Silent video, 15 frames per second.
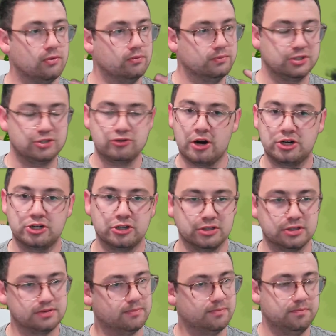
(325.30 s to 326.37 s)

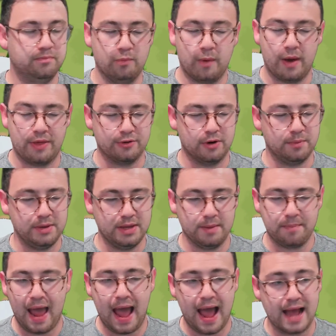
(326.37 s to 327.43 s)
structures, whether it be a
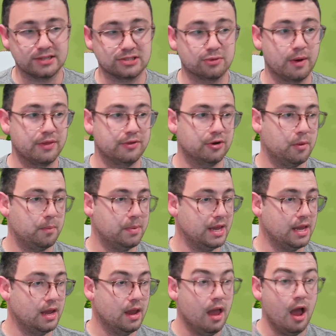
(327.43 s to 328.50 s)
pass, whether it
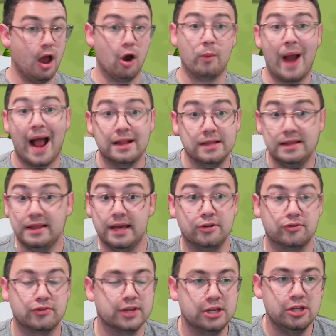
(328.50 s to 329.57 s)
be a rally that you
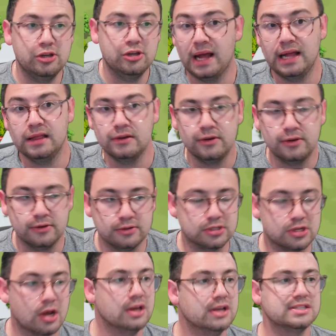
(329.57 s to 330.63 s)
think you might lose,
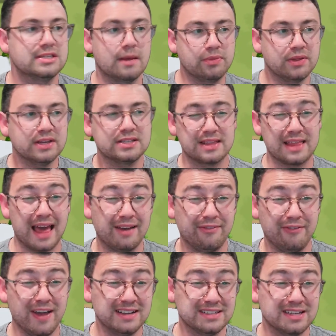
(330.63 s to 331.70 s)
something to that
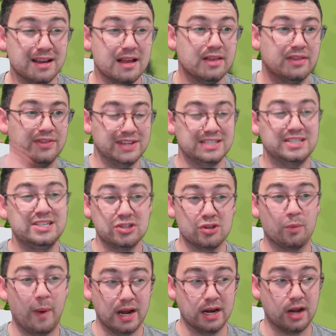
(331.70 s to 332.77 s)
effect, this is the
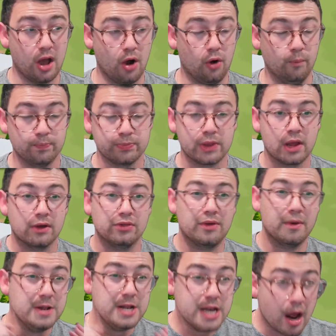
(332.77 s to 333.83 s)
way to go. The
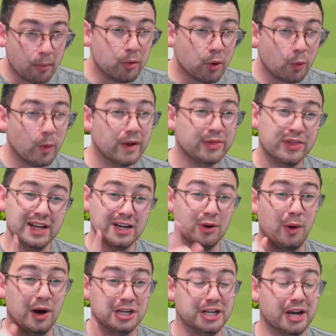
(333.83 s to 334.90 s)
number one thing to
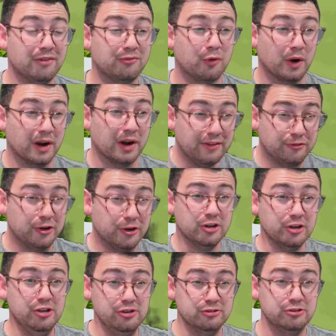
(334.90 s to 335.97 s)
watch out for, if you're going
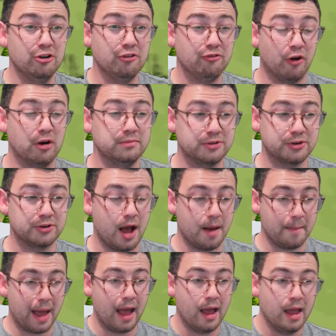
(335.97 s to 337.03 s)
to use your farms for
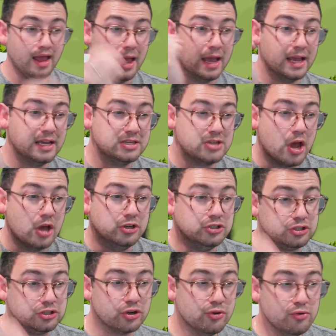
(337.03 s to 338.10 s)
combat, is
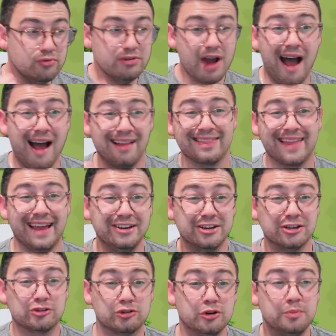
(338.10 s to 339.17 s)
do not let your
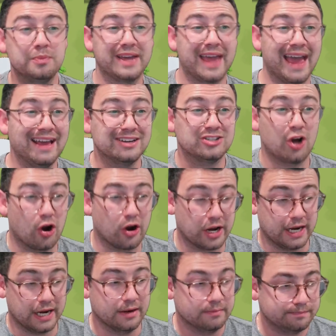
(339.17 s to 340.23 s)
troop get targeted.